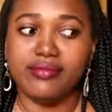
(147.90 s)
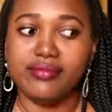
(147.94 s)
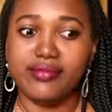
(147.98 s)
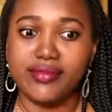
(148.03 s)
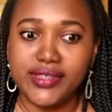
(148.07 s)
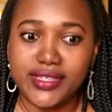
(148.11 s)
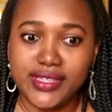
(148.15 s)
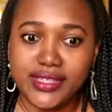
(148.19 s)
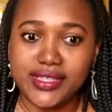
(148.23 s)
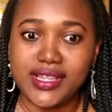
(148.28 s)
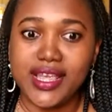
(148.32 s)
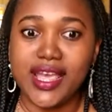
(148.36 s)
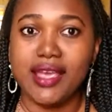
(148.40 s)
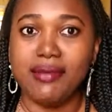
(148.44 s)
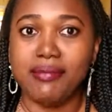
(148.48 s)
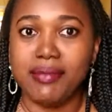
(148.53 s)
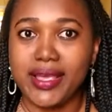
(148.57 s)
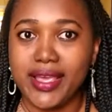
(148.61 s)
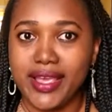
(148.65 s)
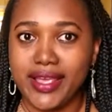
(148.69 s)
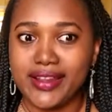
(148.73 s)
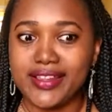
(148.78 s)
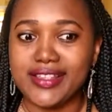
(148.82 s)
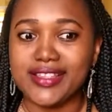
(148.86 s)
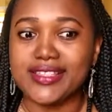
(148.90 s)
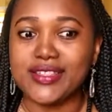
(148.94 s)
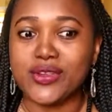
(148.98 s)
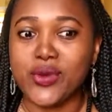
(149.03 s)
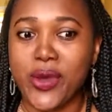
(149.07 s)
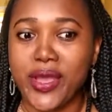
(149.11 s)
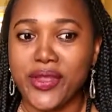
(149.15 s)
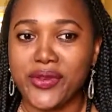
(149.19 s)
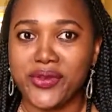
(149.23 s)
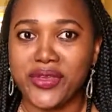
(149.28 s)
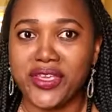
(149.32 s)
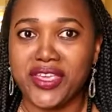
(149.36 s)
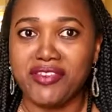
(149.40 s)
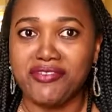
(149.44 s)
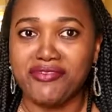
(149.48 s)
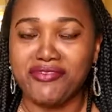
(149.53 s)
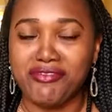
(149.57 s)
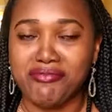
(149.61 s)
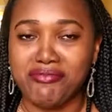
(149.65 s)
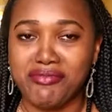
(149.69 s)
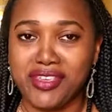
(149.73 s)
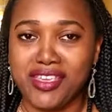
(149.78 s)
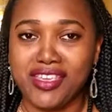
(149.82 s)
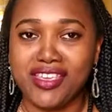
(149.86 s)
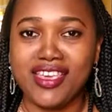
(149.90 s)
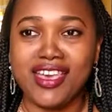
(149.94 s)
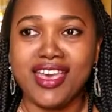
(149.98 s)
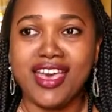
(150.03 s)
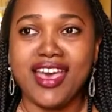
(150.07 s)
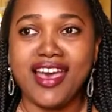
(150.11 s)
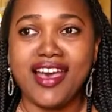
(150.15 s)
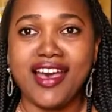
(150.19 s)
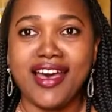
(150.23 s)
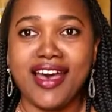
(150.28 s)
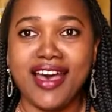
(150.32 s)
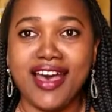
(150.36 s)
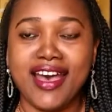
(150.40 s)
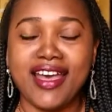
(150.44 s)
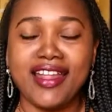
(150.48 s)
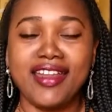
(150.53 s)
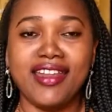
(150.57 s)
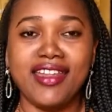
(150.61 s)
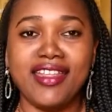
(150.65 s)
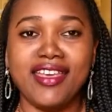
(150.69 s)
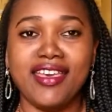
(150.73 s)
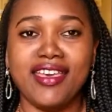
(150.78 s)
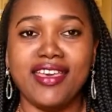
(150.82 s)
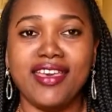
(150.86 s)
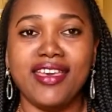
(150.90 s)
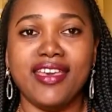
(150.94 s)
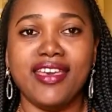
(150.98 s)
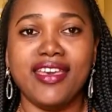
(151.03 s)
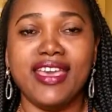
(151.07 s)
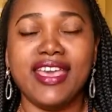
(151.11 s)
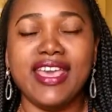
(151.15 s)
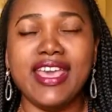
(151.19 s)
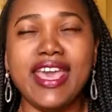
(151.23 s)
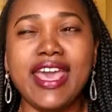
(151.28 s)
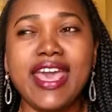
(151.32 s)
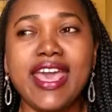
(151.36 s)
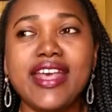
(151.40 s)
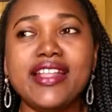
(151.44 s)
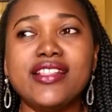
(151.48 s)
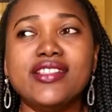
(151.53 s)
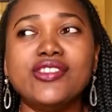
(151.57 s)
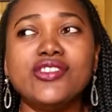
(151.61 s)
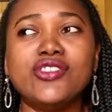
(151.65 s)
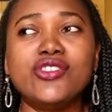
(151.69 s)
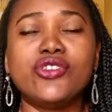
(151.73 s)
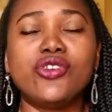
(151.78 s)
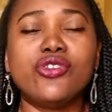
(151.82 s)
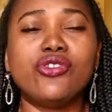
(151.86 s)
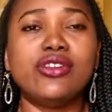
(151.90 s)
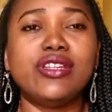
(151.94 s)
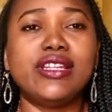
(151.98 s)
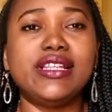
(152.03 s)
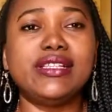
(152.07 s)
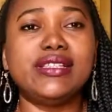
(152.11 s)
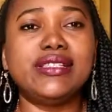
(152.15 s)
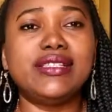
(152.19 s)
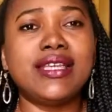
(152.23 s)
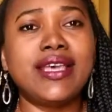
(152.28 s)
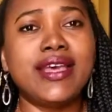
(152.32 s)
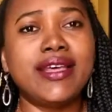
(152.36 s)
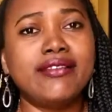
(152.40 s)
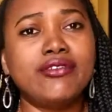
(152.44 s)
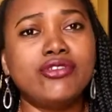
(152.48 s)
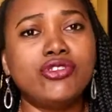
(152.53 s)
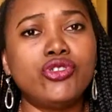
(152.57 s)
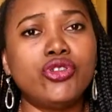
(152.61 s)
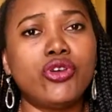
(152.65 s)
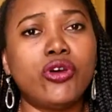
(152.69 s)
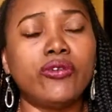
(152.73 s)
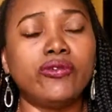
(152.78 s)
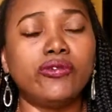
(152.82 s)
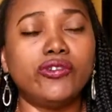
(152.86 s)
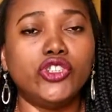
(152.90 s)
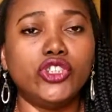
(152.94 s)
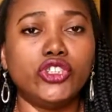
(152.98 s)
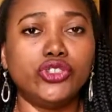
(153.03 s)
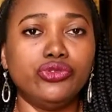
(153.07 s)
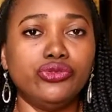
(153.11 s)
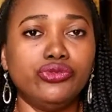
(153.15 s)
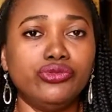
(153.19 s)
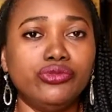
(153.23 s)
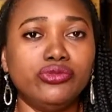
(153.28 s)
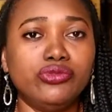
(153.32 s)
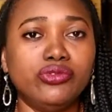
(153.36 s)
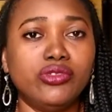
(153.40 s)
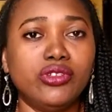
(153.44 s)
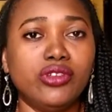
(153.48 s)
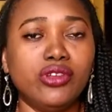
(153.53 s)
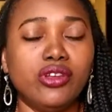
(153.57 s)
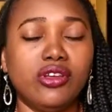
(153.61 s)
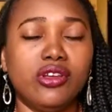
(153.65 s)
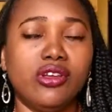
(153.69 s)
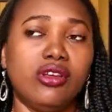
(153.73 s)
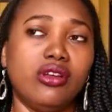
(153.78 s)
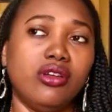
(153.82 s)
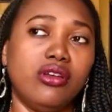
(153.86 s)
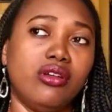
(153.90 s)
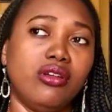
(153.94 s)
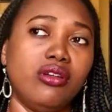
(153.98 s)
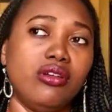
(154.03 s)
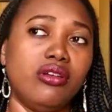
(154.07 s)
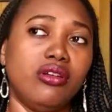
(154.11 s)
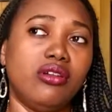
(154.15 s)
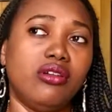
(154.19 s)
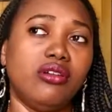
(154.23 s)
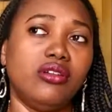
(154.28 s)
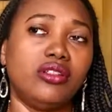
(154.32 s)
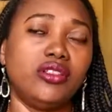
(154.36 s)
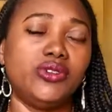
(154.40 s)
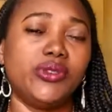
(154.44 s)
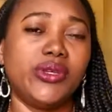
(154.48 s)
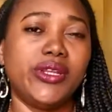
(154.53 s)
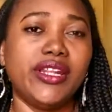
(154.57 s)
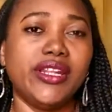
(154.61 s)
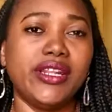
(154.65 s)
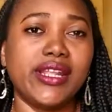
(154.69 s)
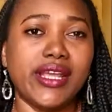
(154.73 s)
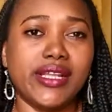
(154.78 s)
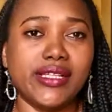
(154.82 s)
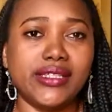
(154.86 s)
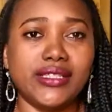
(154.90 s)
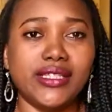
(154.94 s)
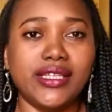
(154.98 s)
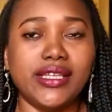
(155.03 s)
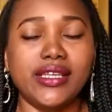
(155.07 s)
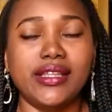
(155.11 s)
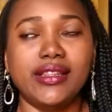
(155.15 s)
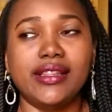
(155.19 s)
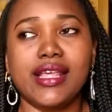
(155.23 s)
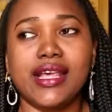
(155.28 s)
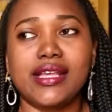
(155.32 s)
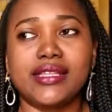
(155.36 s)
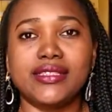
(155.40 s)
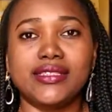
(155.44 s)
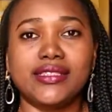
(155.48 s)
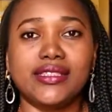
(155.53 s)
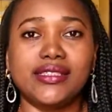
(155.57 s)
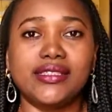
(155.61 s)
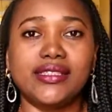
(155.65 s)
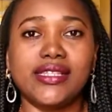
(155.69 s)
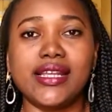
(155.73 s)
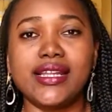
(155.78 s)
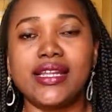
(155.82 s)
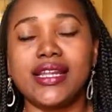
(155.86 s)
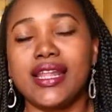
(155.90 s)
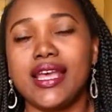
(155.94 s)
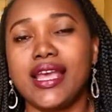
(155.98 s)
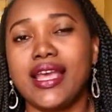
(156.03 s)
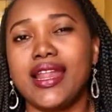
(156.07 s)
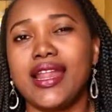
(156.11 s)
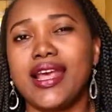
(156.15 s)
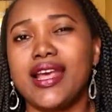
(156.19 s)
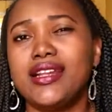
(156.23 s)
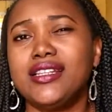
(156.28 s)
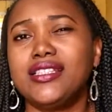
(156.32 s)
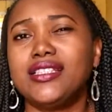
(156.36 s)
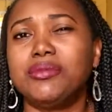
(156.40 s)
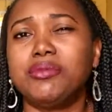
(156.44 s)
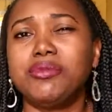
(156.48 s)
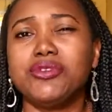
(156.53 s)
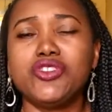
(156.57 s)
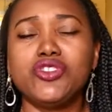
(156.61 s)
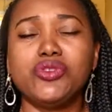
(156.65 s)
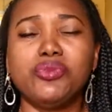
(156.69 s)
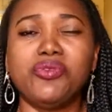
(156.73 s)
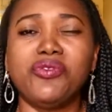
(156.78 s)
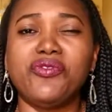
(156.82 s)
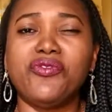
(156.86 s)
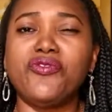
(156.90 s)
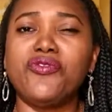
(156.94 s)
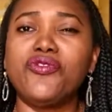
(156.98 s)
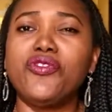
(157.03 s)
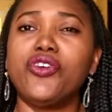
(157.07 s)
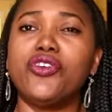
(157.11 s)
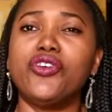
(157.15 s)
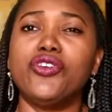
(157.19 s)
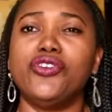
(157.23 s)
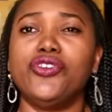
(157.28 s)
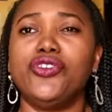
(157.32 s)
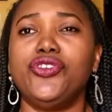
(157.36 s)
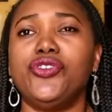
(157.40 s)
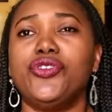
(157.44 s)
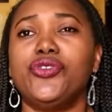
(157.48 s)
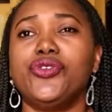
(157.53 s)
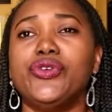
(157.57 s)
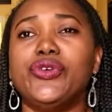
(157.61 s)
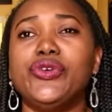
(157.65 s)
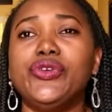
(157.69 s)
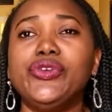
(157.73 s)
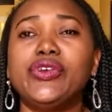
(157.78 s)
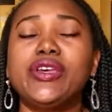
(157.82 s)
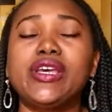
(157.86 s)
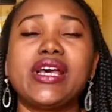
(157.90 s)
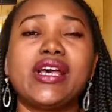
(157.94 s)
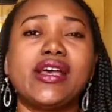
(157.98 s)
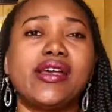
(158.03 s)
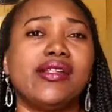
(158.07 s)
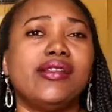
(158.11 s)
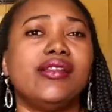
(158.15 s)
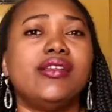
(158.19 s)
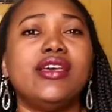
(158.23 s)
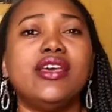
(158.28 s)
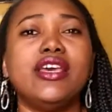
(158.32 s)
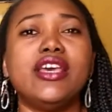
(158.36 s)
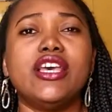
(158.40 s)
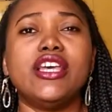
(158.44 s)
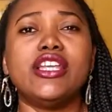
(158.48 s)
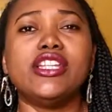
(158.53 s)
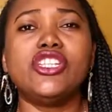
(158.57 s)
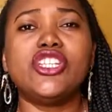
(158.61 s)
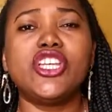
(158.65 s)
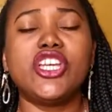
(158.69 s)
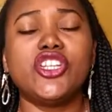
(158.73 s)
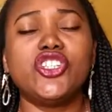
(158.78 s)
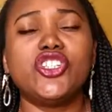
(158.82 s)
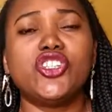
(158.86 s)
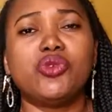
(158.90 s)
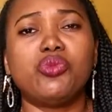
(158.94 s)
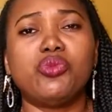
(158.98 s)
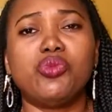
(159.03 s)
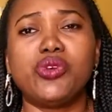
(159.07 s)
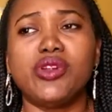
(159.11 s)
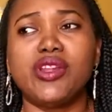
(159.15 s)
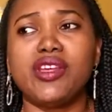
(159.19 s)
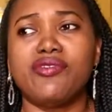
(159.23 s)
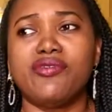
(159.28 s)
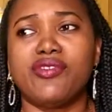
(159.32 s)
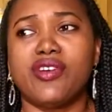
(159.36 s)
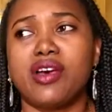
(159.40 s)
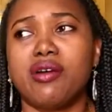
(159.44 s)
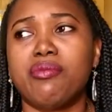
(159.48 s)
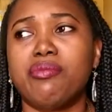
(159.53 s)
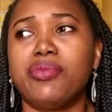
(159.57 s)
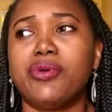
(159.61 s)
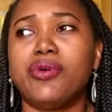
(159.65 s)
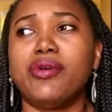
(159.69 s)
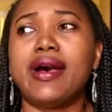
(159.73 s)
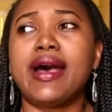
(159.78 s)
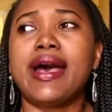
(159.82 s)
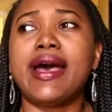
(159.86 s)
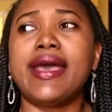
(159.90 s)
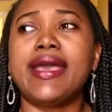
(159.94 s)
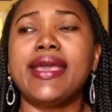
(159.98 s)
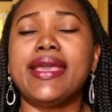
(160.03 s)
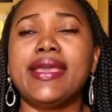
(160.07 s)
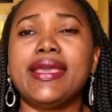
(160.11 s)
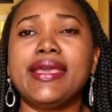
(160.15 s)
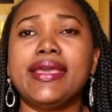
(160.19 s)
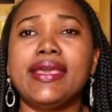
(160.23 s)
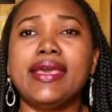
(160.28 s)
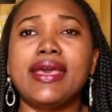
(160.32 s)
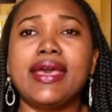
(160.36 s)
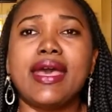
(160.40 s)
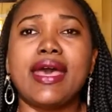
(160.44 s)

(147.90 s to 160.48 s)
this timeline is quite okay for me. And it ends on the 10th of June 2019. That's the deadline, and it's supposed to be fun. You can change up whatever, but I